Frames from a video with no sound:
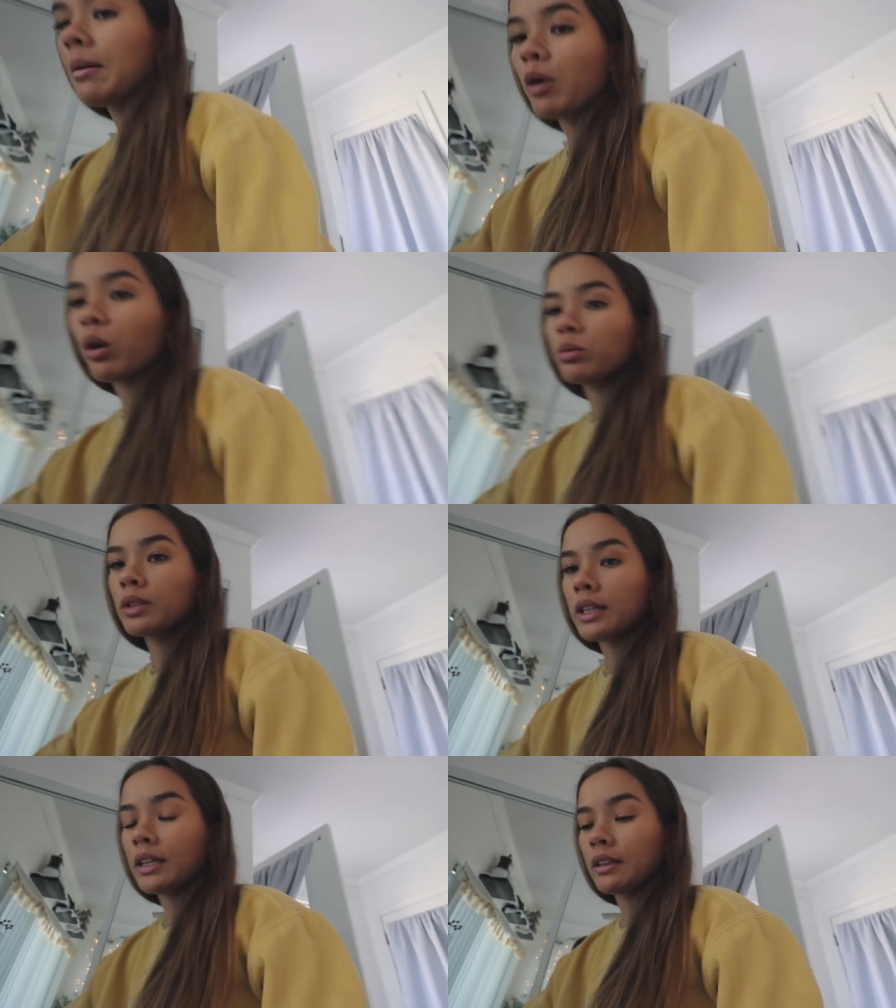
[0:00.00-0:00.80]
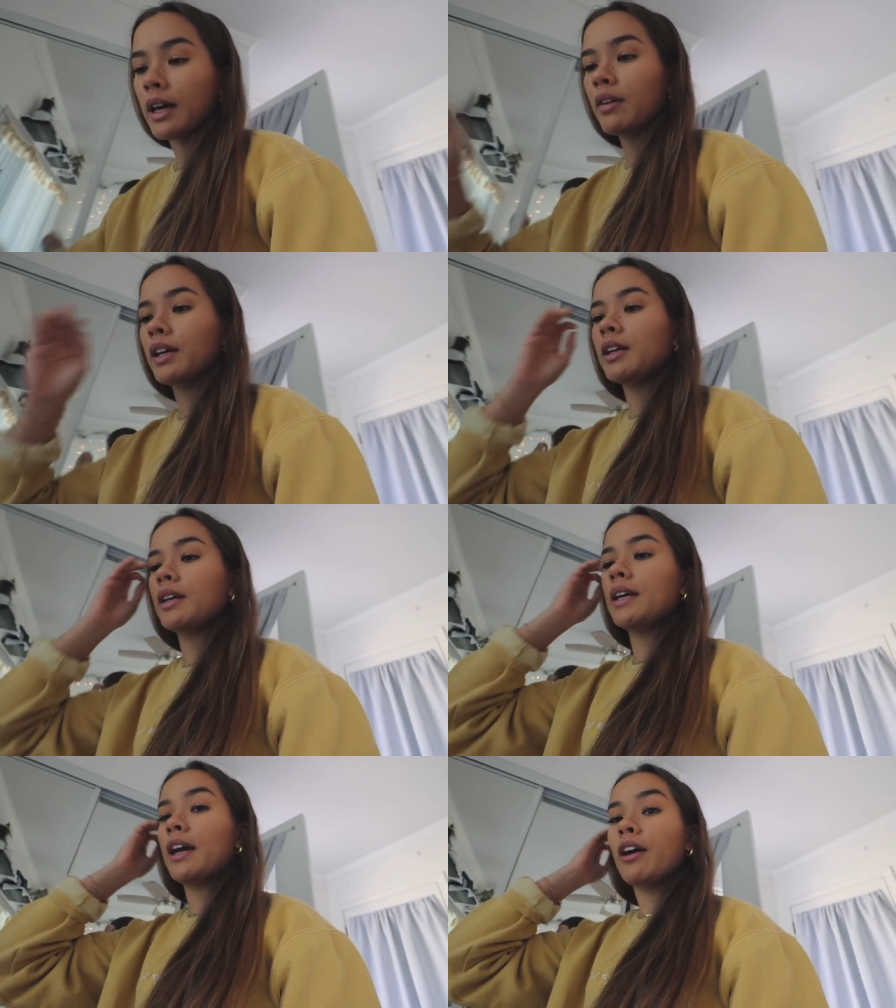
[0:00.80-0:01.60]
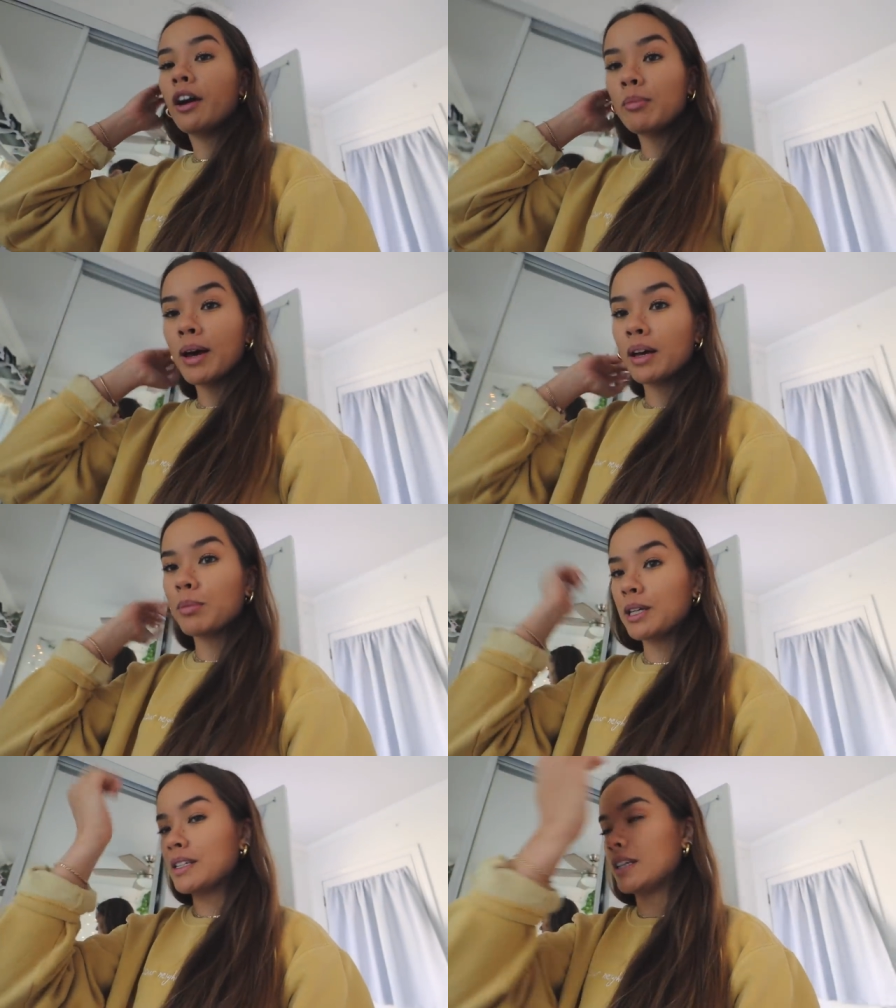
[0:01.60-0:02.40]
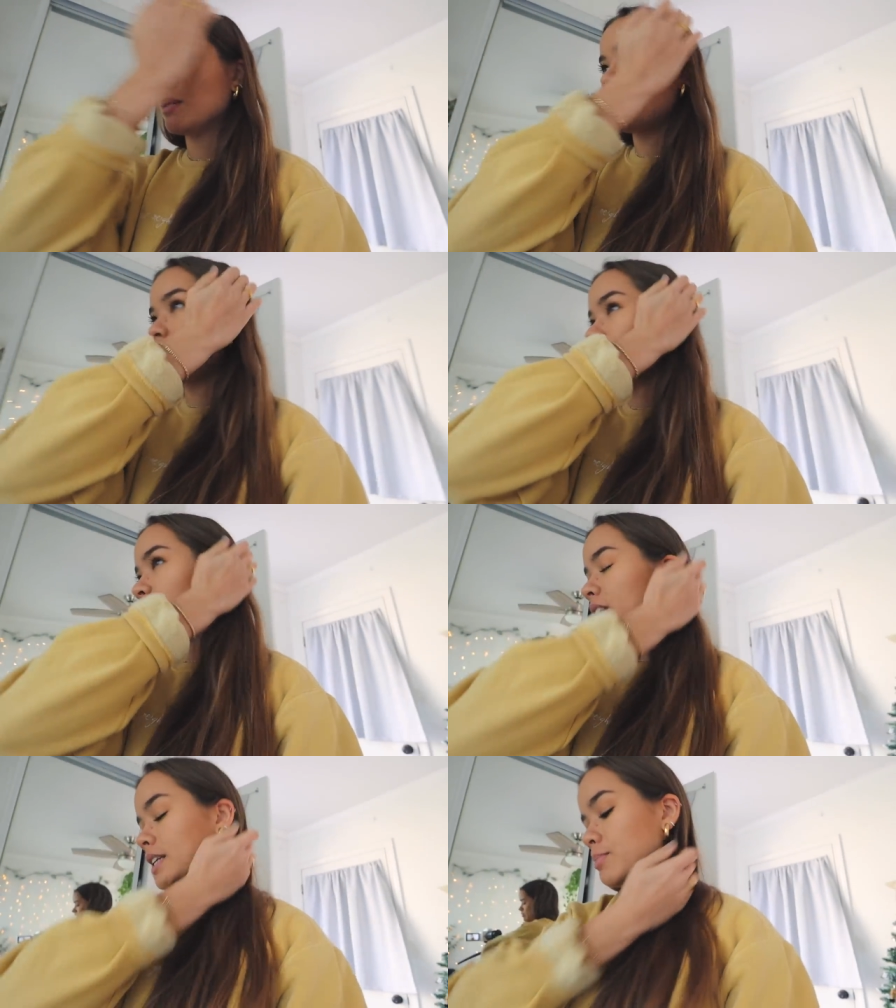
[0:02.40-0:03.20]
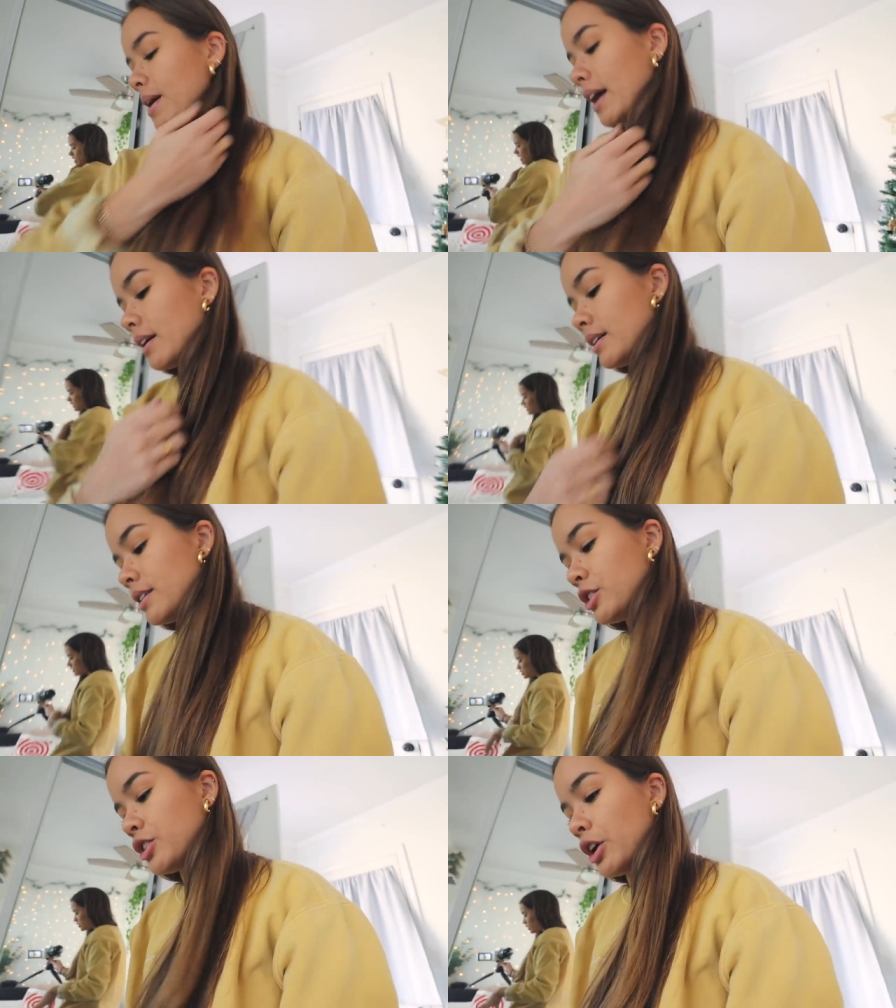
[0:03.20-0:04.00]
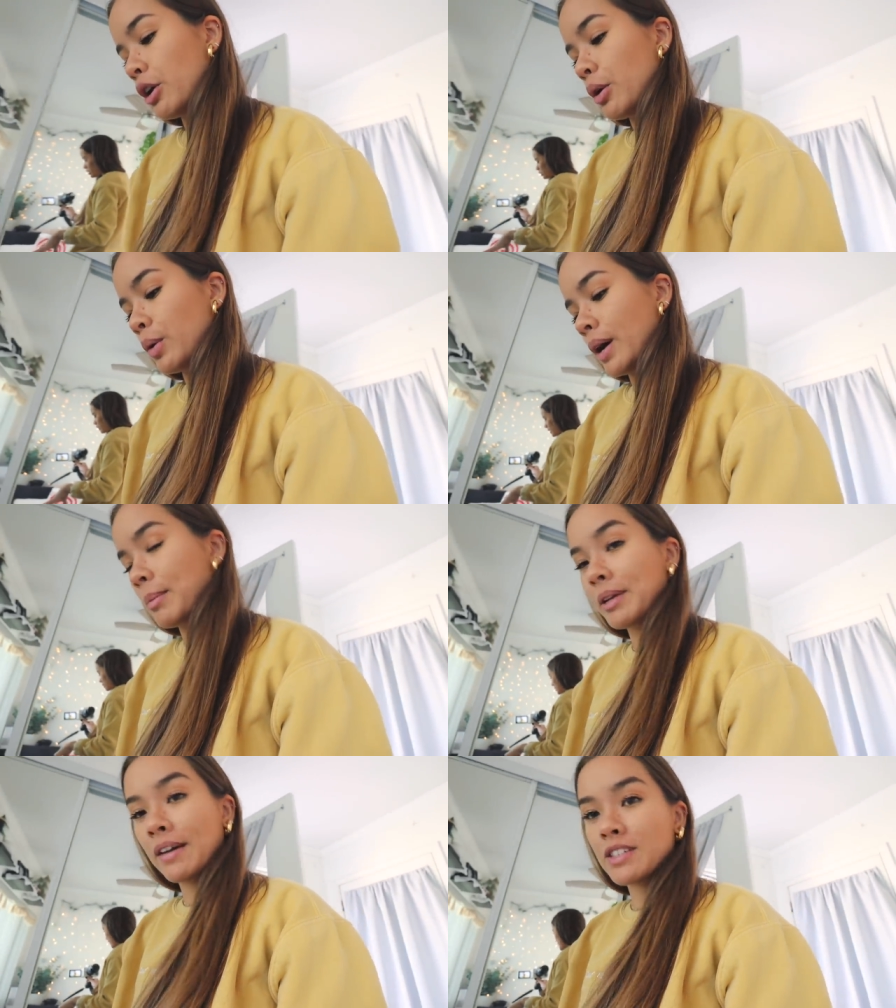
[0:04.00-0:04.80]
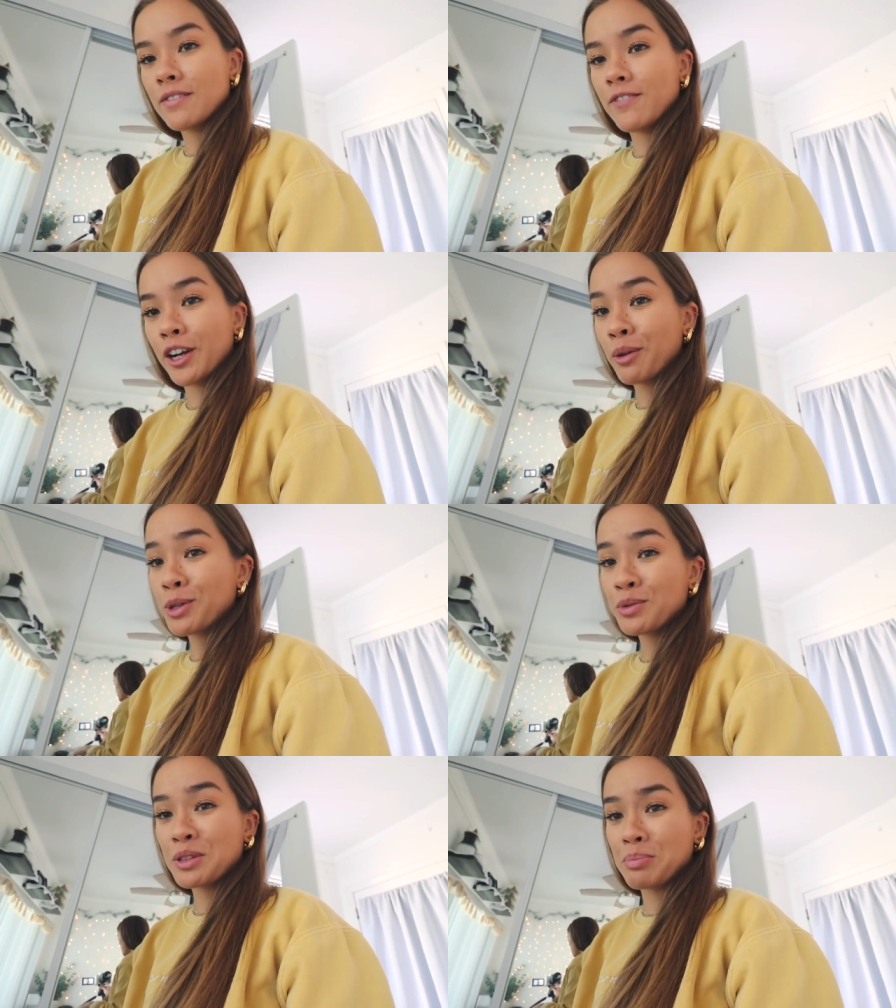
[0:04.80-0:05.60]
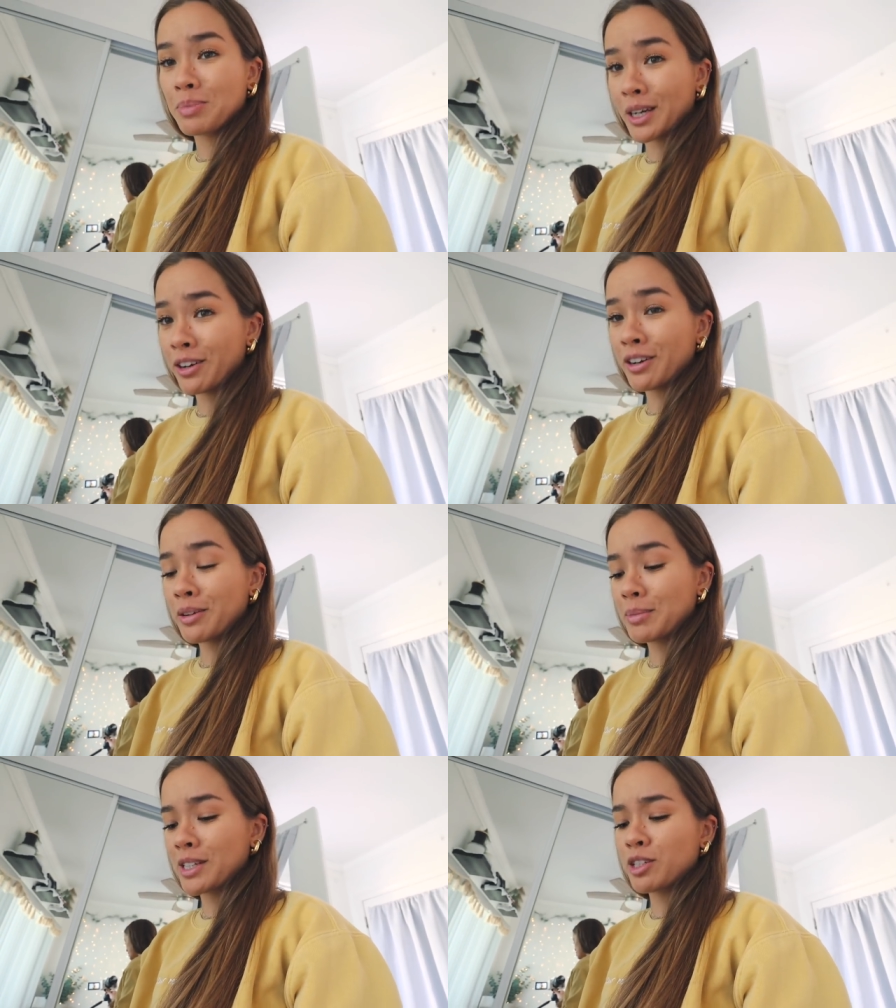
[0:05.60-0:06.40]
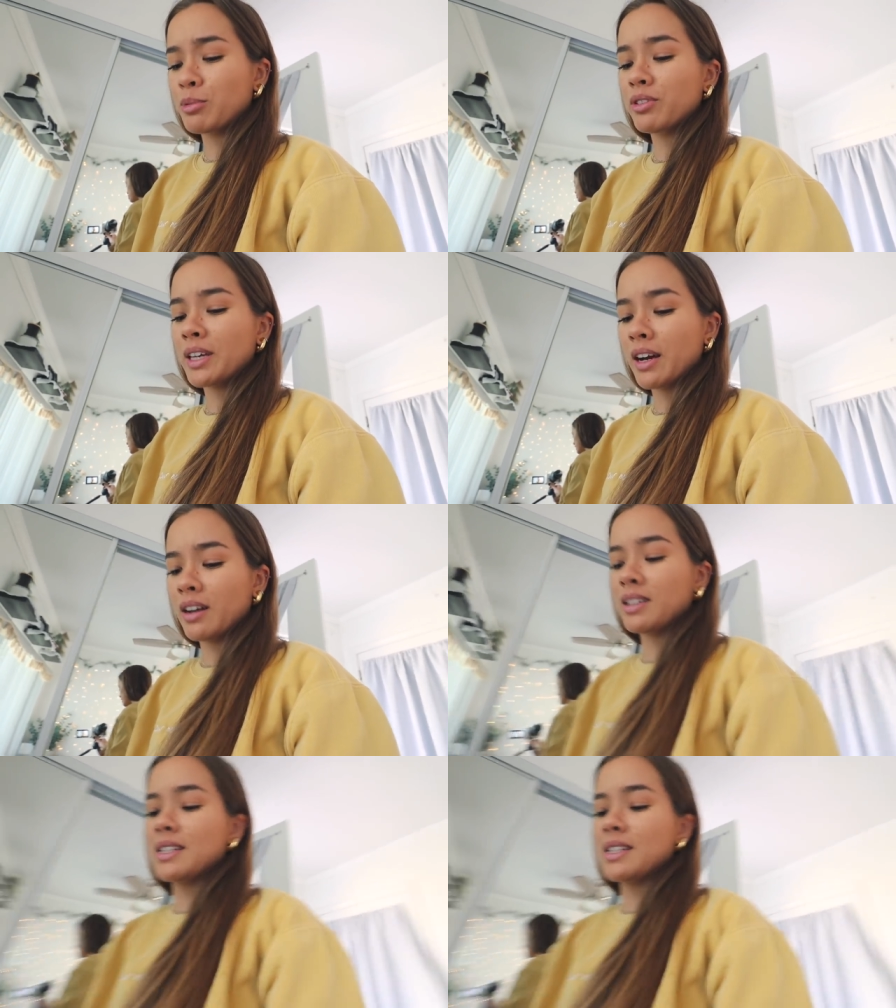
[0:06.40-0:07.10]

I'm only allowed a carry-on bag because I didn't pay for a checked bag. So I'm gonna have to figure out which one's bigger because they're both carry-on